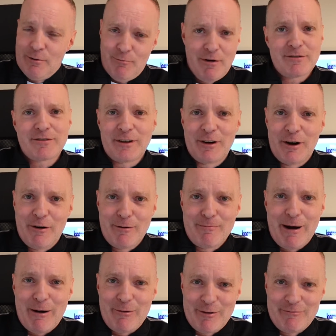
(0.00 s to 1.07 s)
what do you know
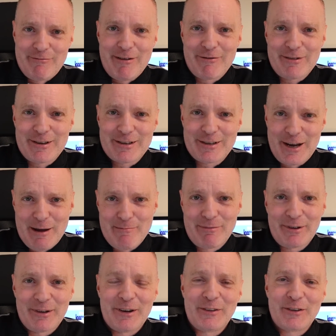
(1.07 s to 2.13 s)
about the River
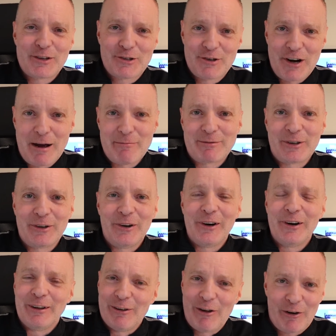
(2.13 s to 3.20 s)
Tib and the
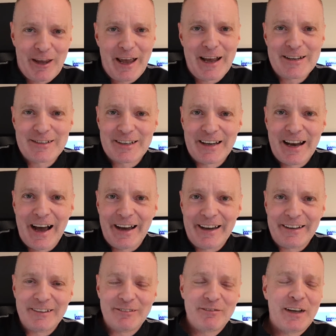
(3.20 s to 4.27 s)
trapdoor at Lock
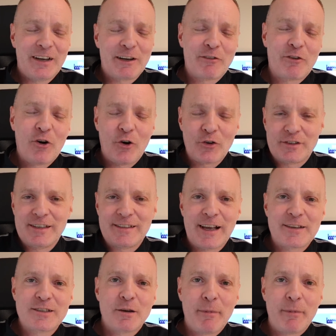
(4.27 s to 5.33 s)
89? And of course he said to